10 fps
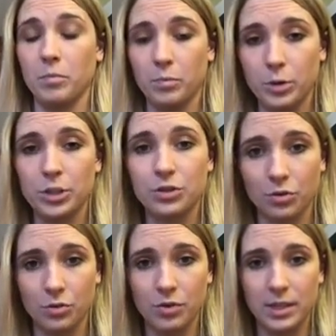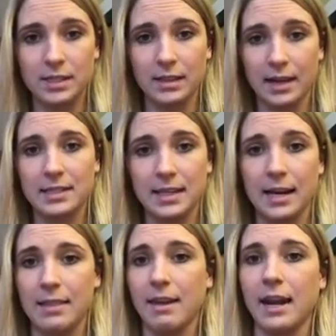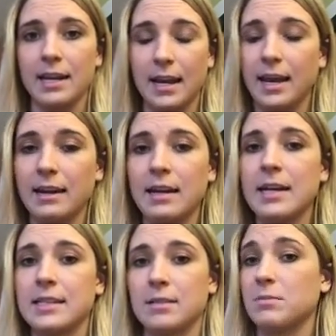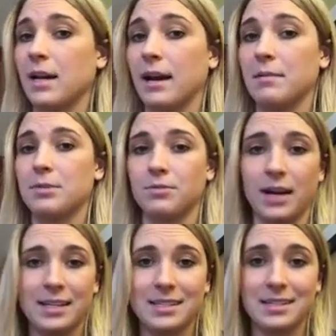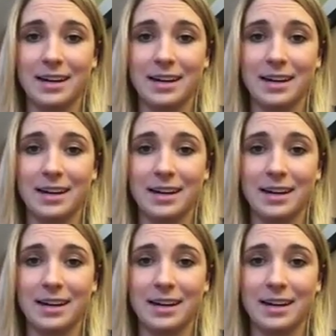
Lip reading: push through this last day and then I get some time to rest.